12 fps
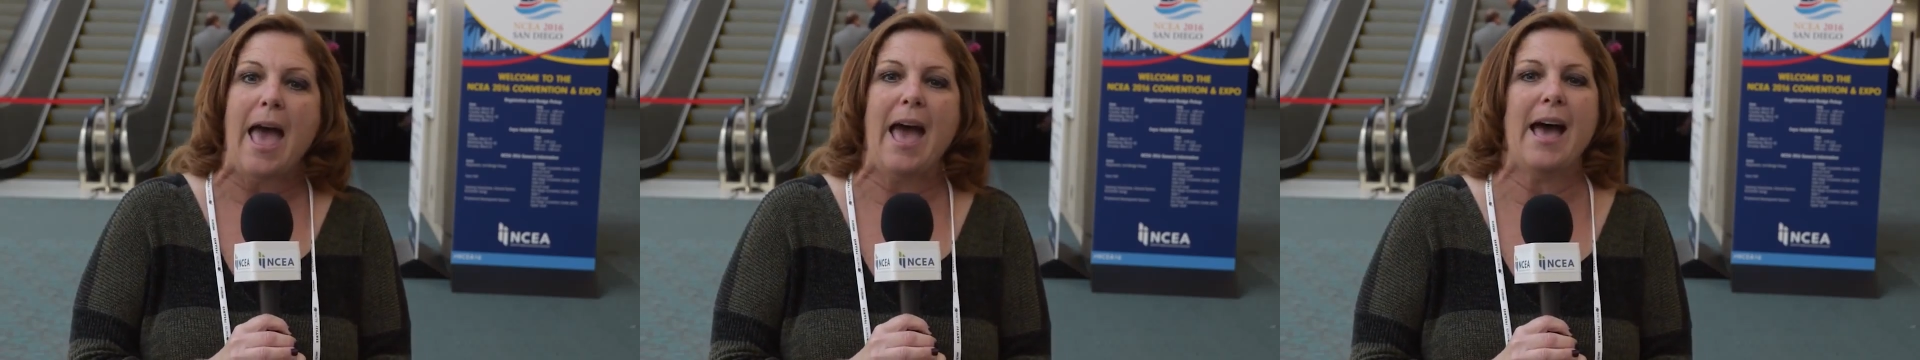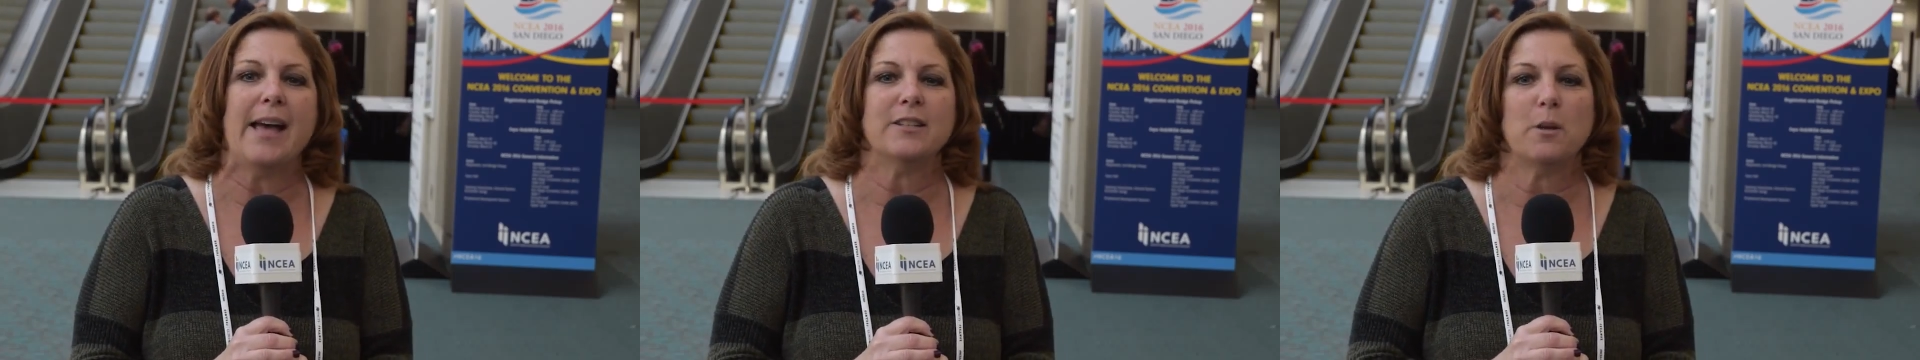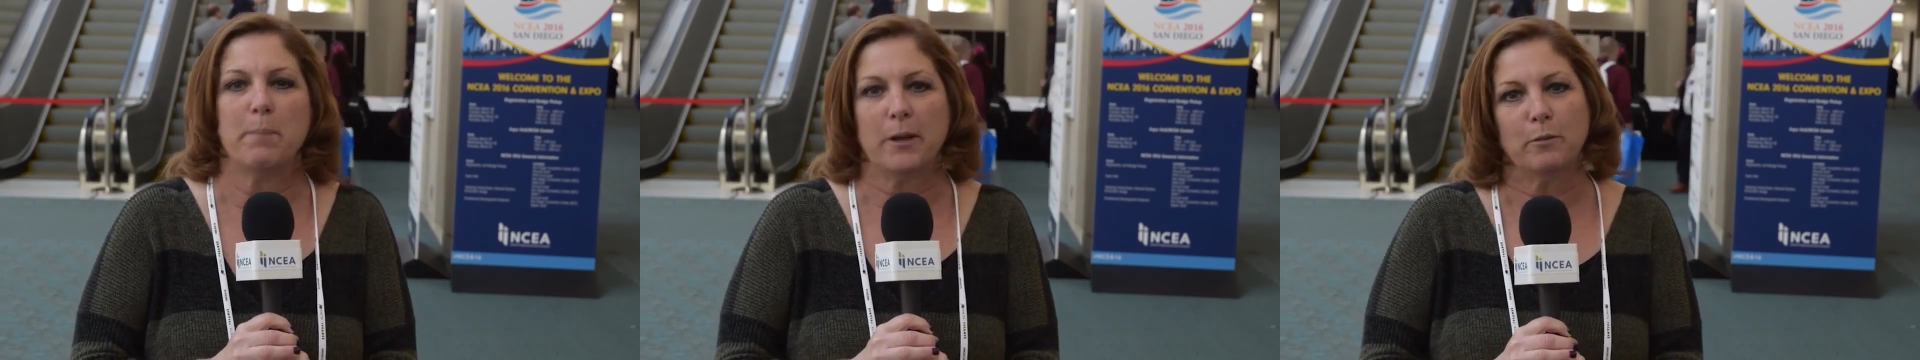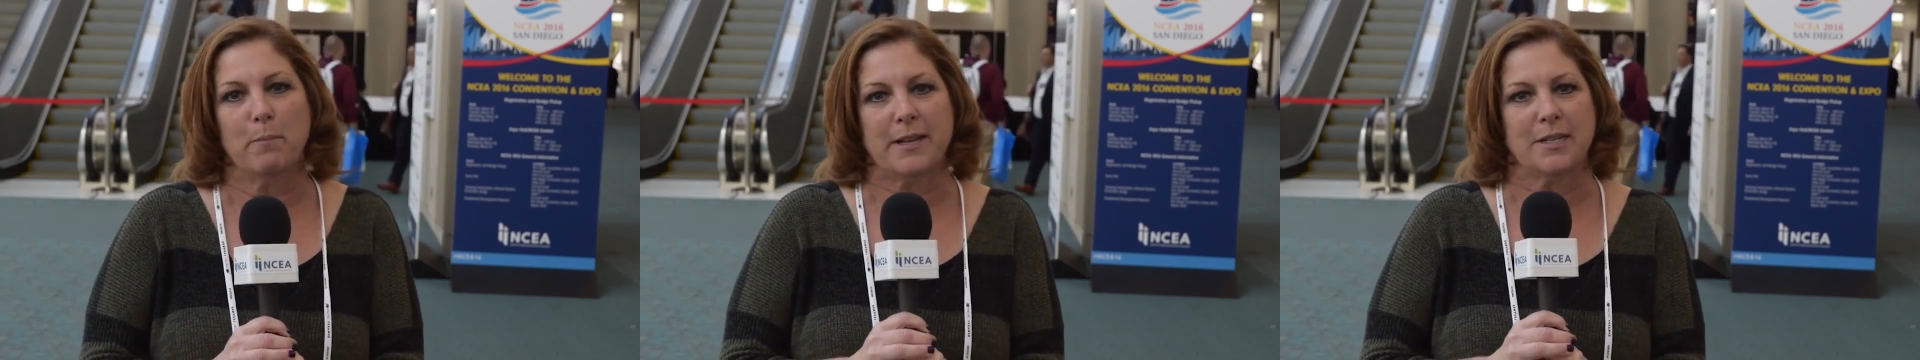and to
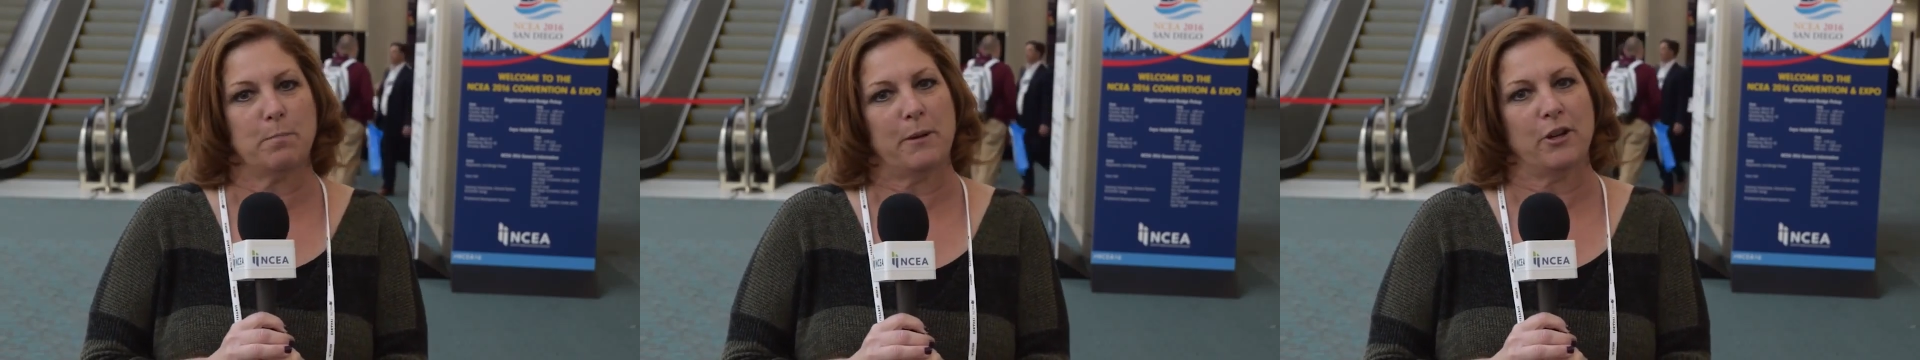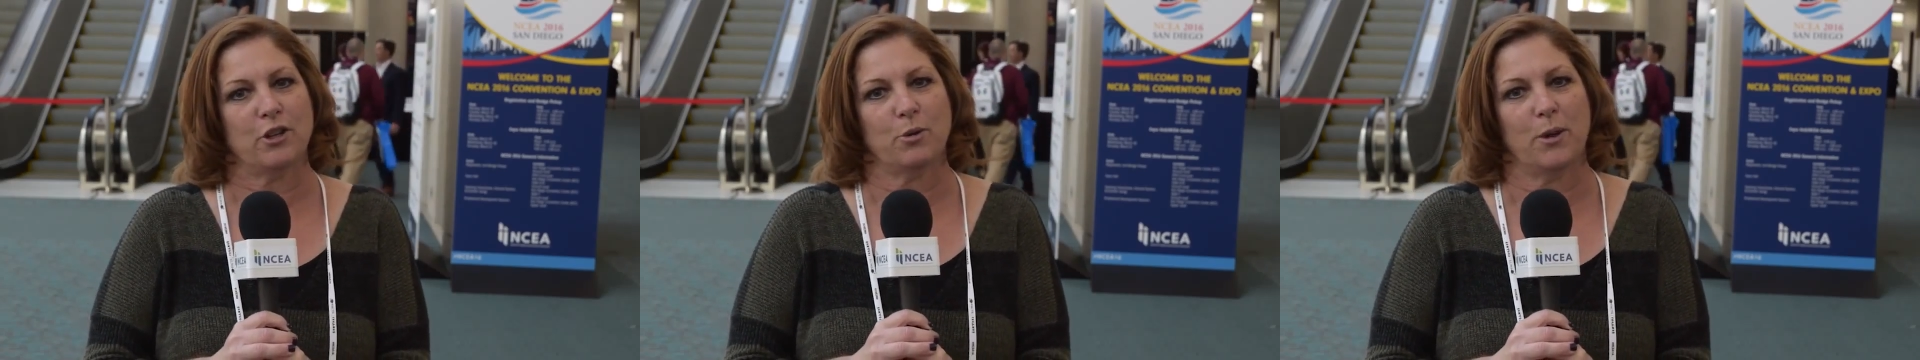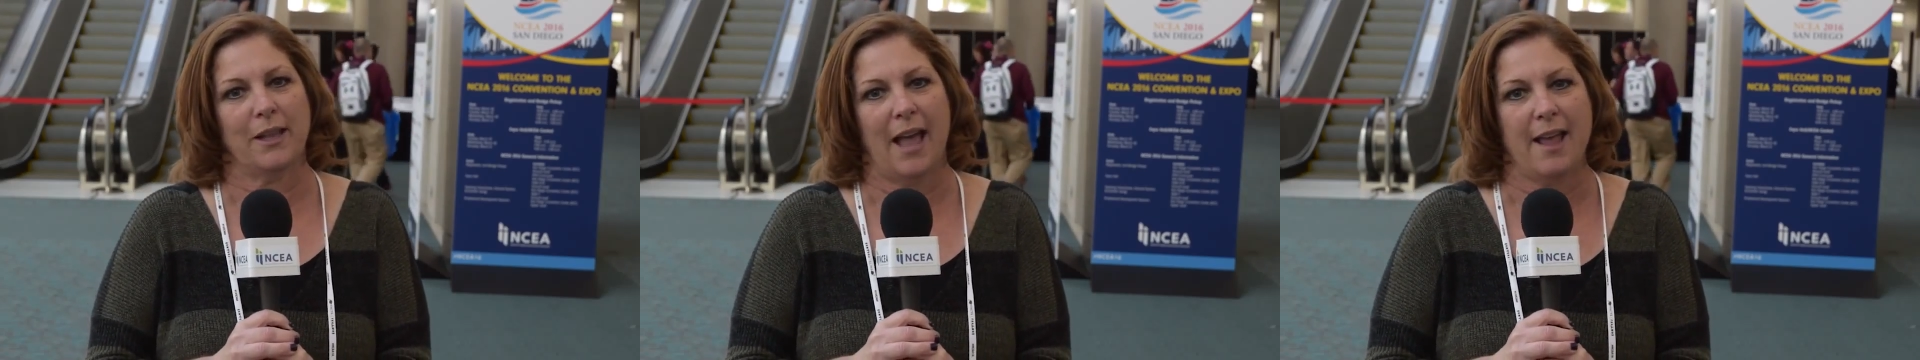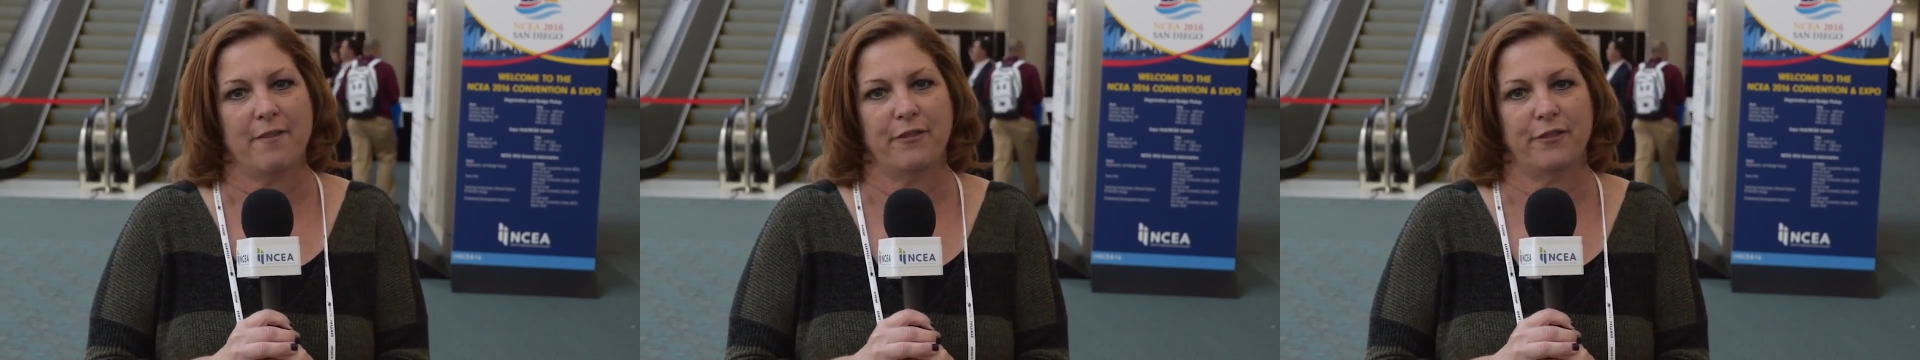build my spiritual
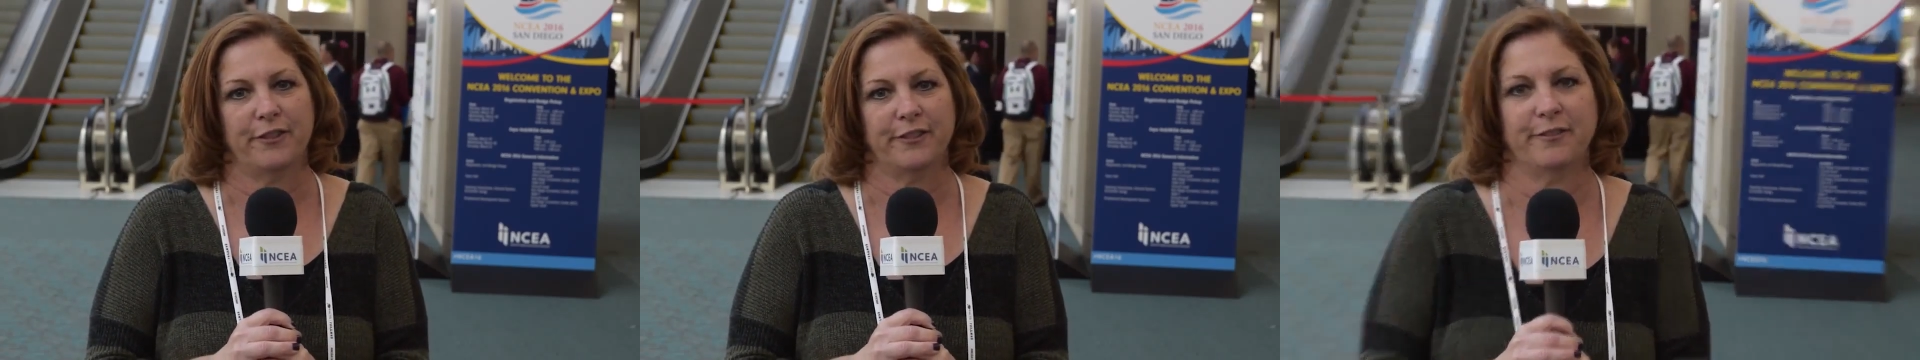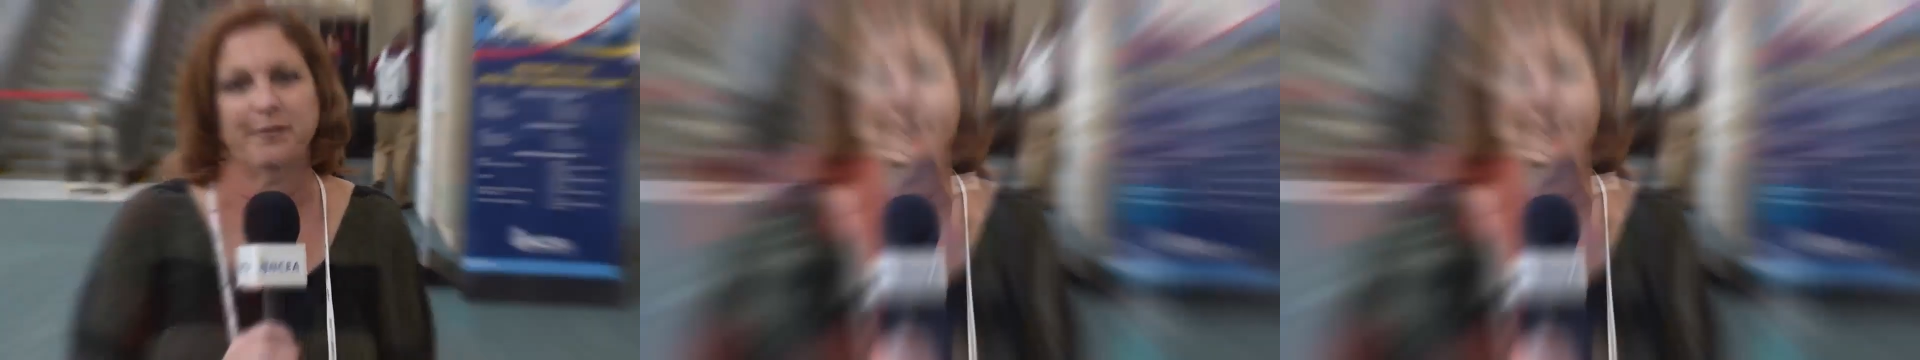life.